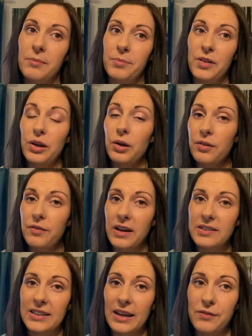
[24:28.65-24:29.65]
the
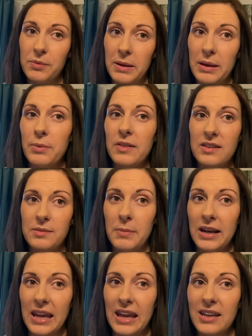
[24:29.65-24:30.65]
universe gifted me with this
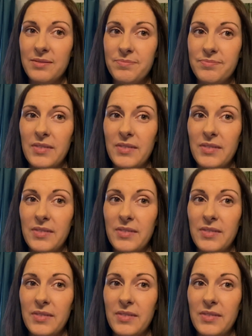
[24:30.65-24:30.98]
money.